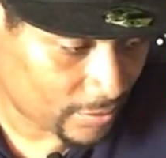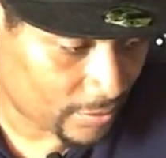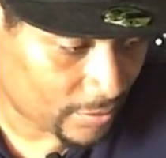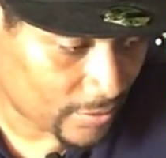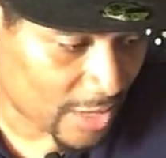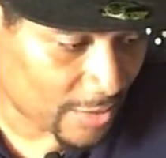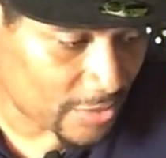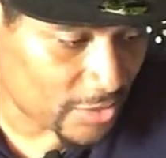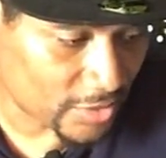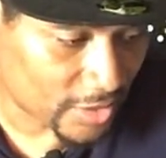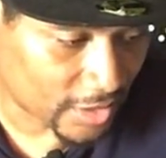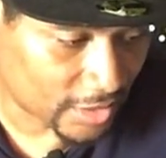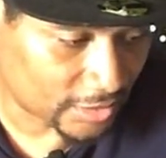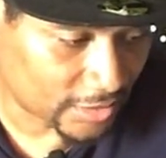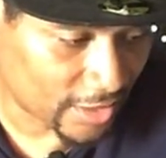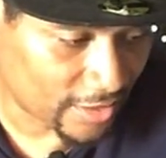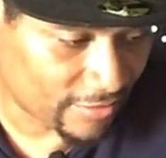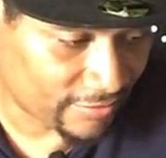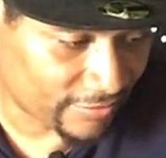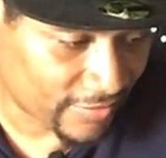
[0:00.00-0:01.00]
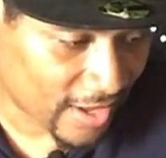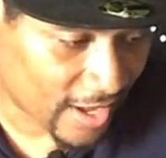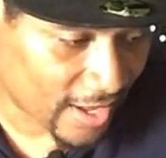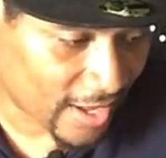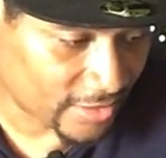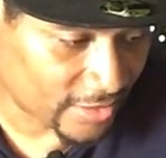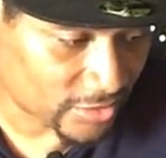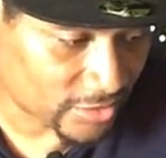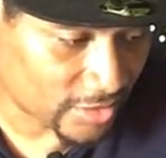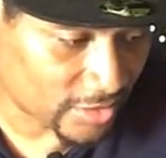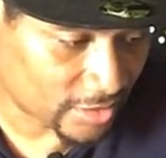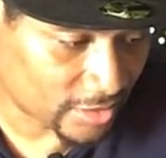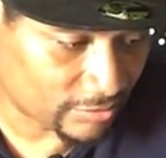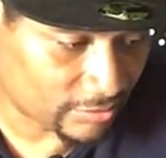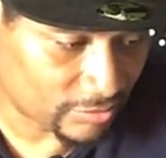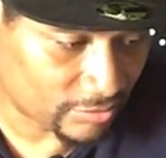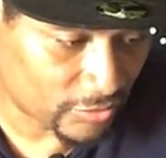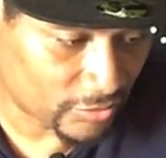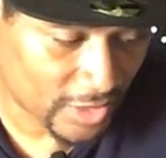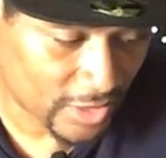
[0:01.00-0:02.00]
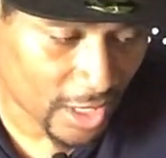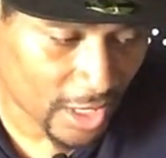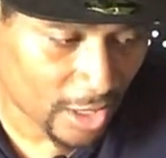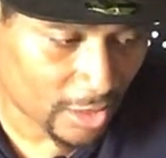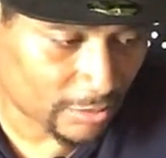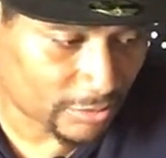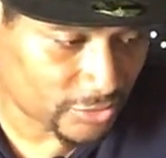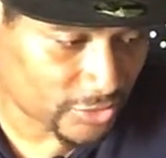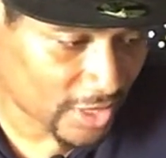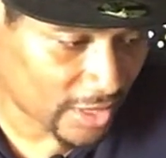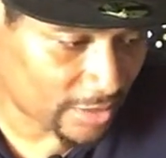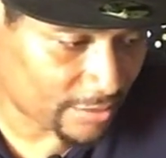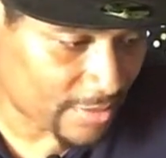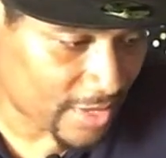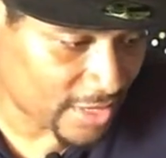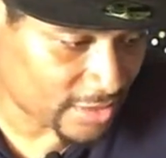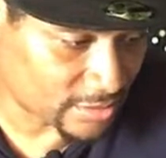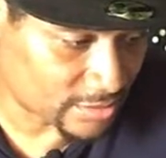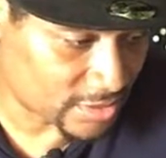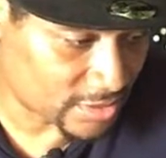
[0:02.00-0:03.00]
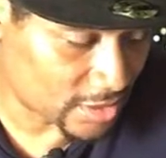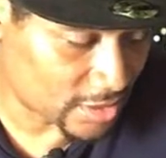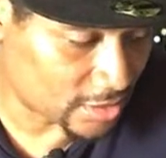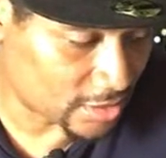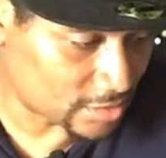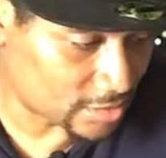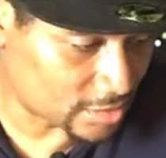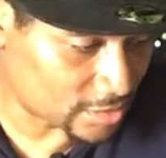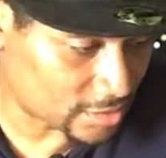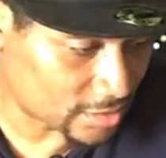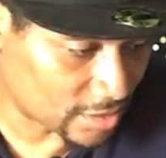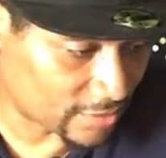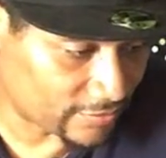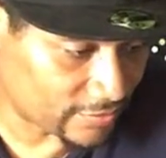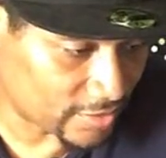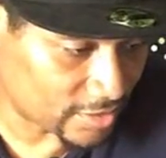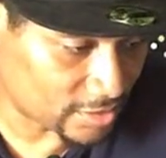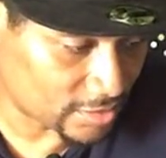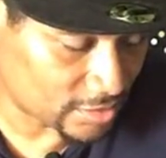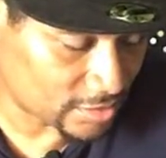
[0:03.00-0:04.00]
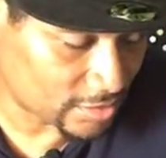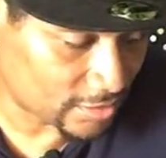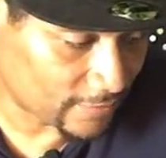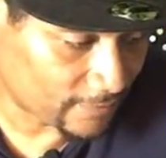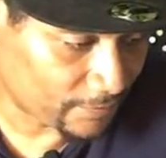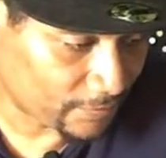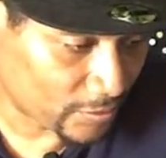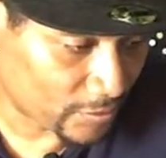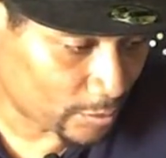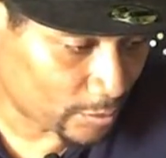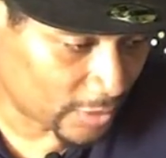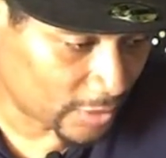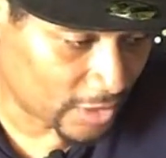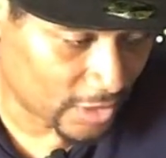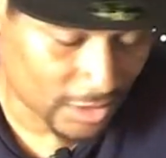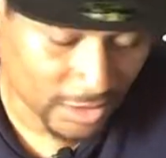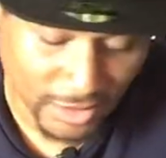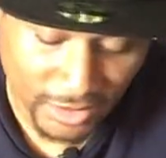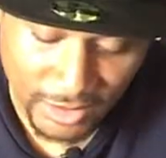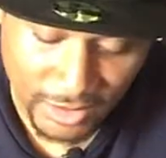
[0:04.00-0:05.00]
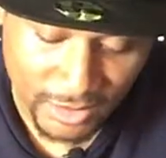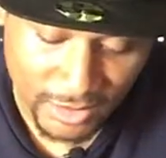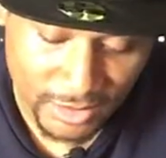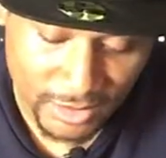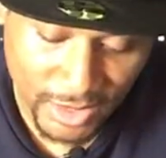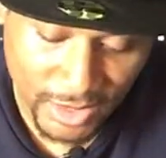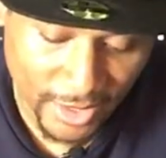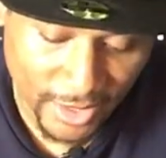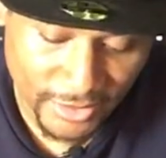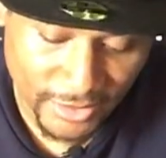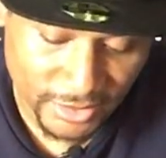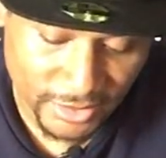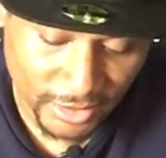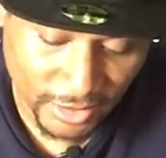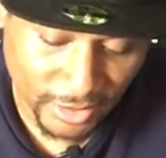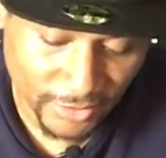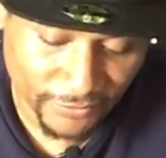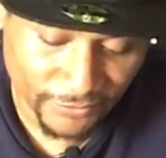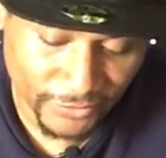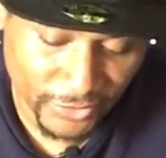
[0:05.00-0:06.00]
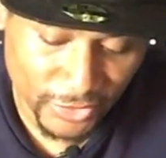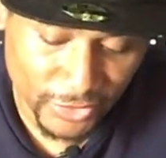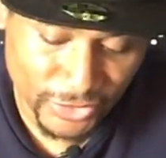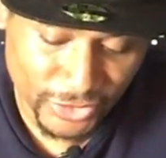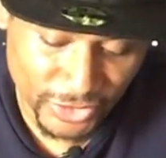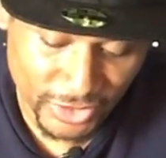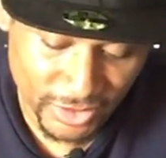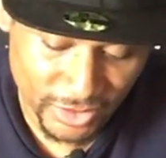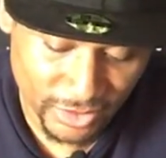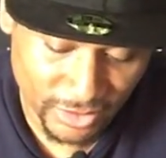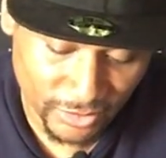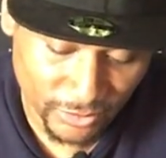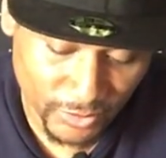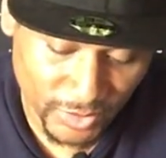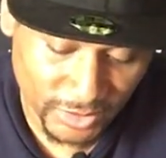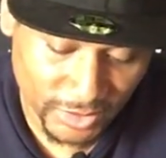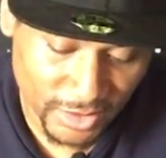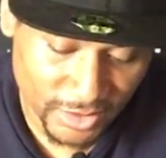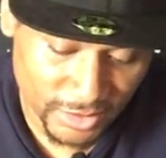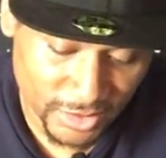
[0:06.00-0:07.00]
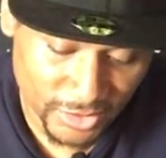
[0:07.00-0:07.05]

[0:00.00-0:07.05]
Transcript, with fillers: Maybe you can clarify so it can, can help try to make some sense of this. But there's confusion with this